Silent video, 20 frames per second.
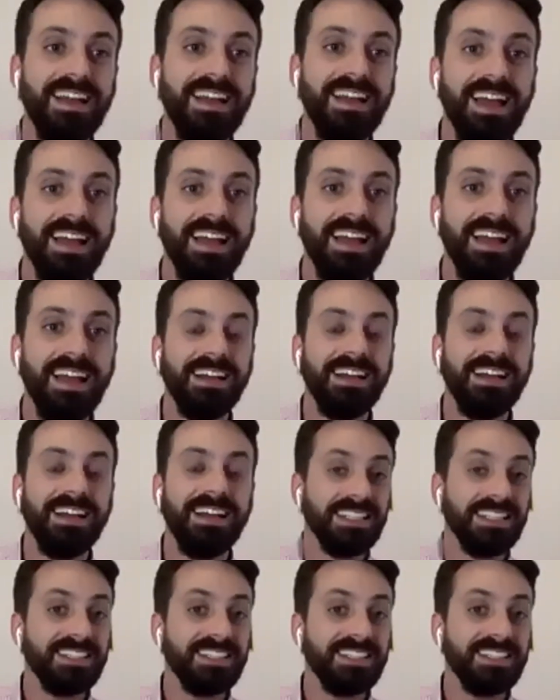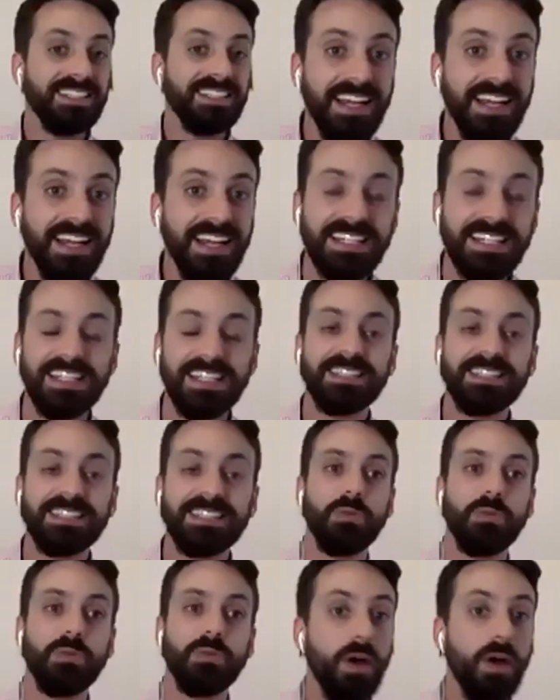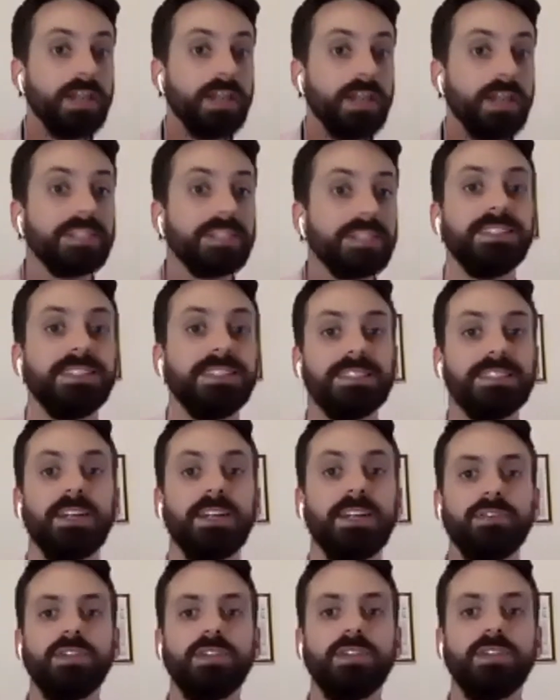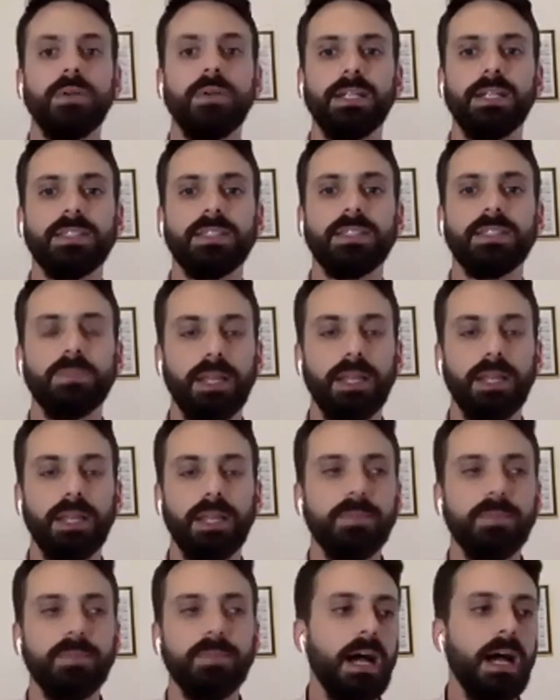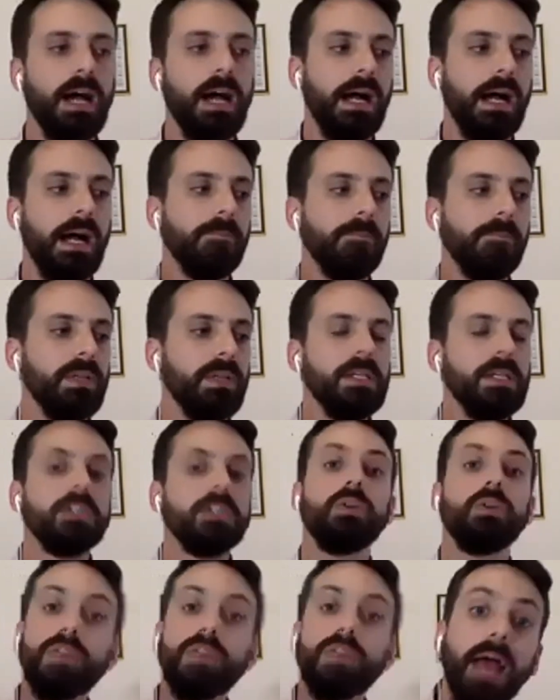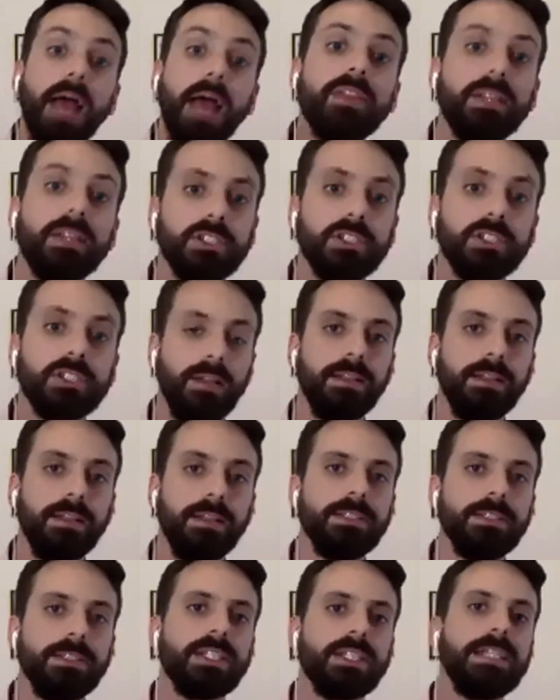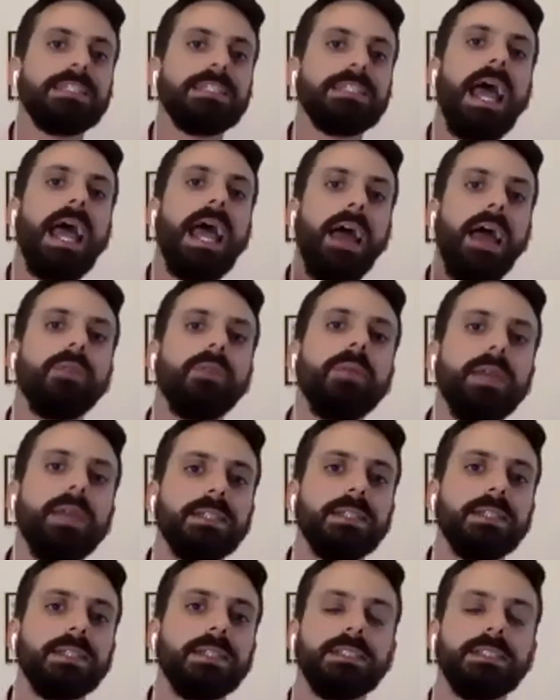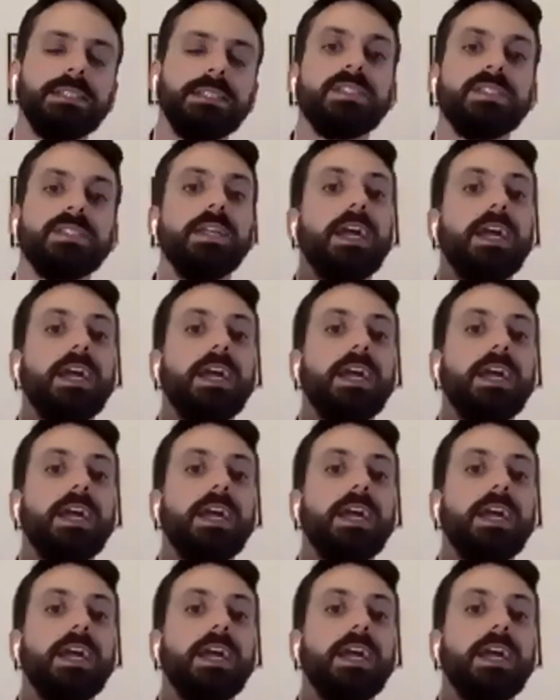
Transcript: a, a, scientist who works in this stuff to explain. Um, so now the challenge is how to make systems that are